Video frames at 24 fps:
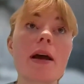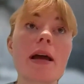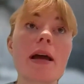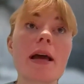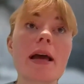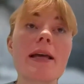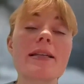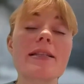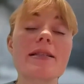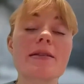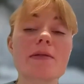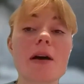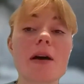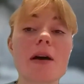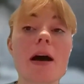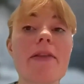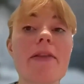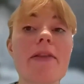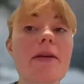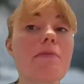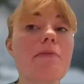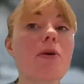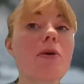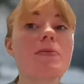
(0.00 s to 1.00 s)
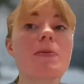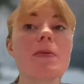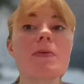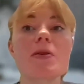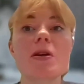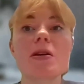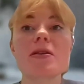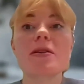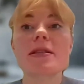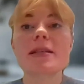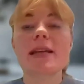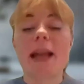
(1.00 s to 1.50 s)
I think most people
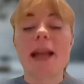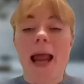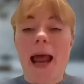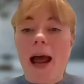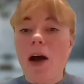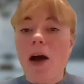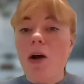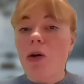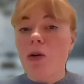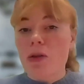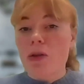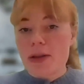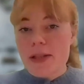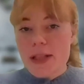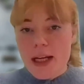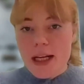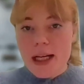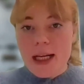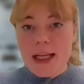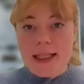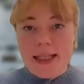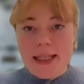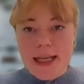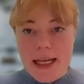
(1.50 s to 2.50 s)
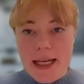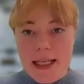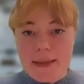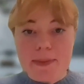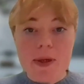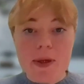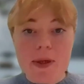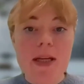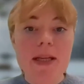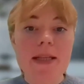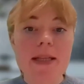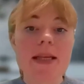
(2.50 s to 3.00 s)
don't understand how critical it is,
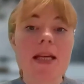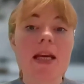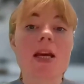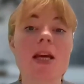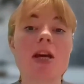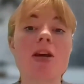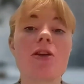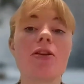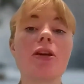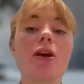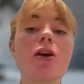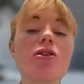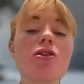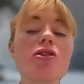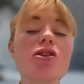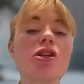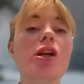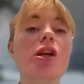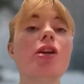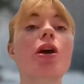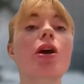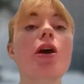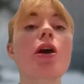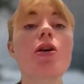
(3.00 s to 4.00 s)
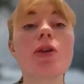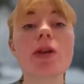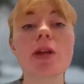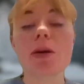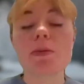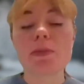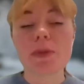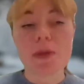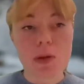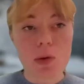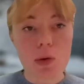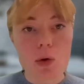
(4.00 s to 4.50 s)
because the ocean can only
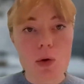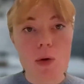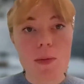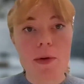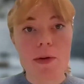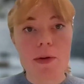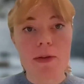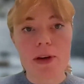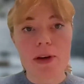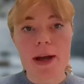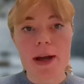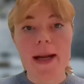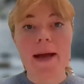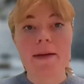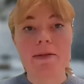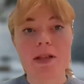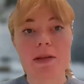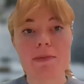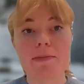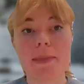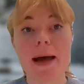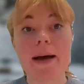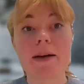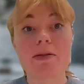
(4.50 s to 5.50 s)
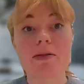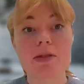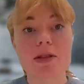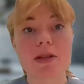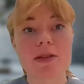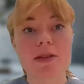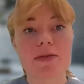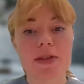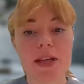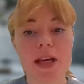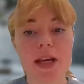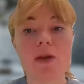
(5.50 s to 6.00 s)
absorb a finite amount
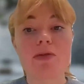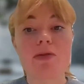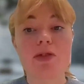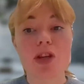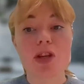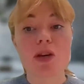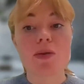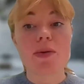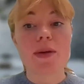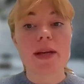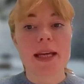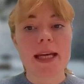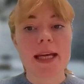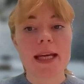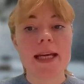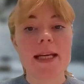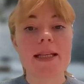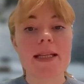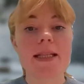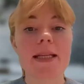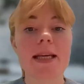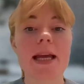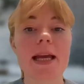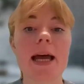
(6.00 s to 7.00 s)
of CO2 and heat,